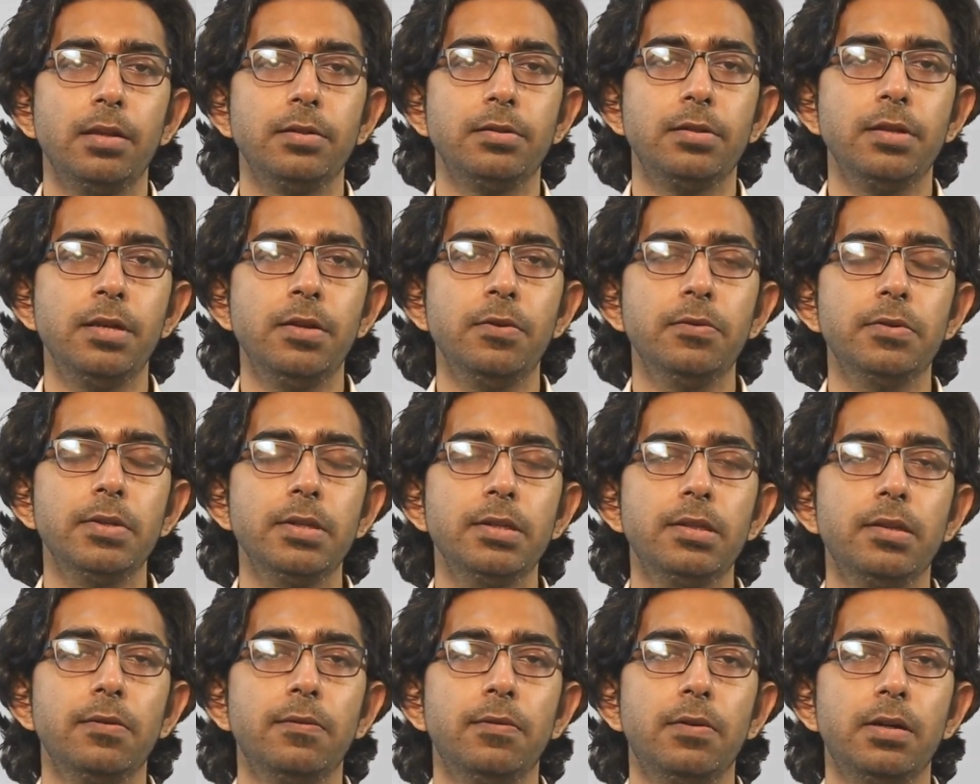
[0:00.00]
She
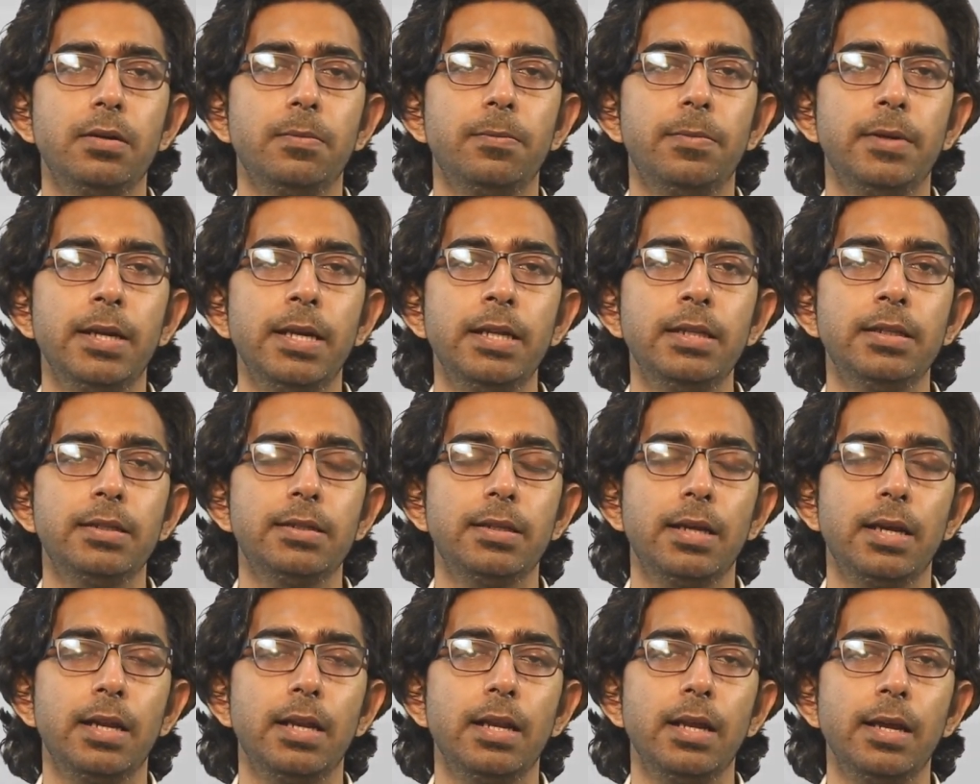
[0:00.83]
uses the word brain
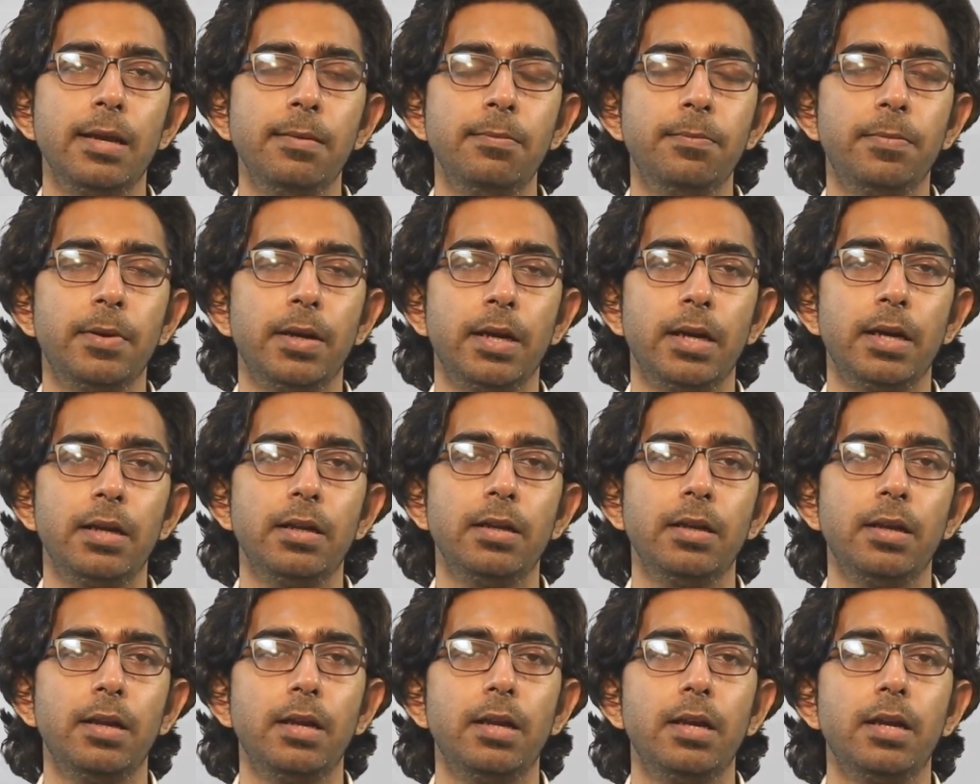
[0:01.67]
cell
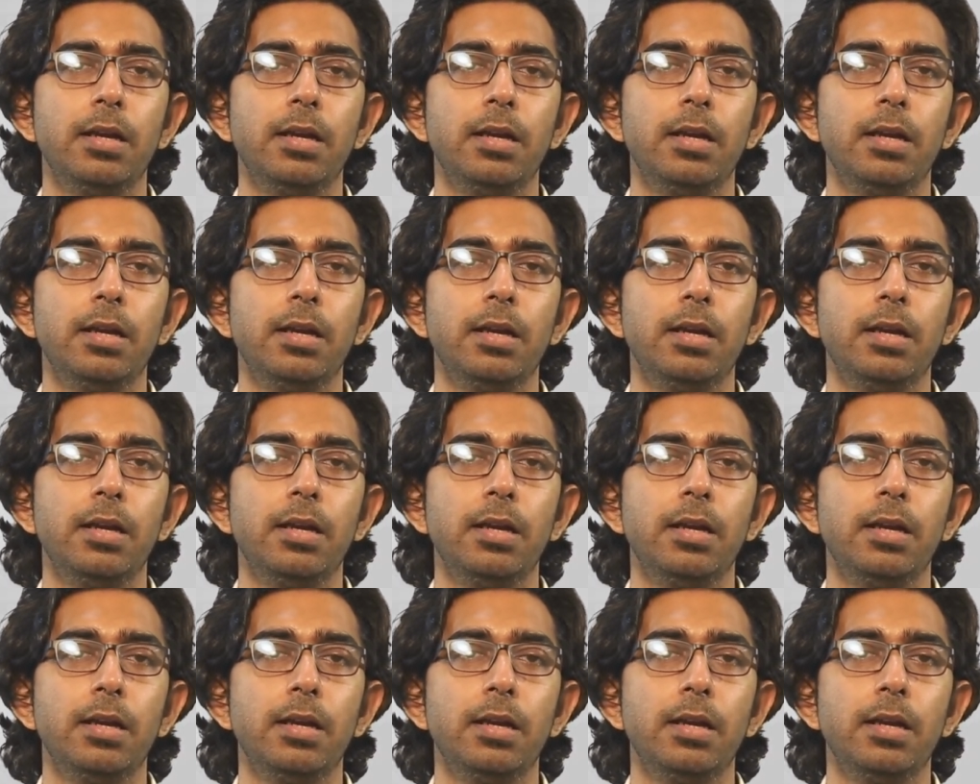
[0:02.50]
impaired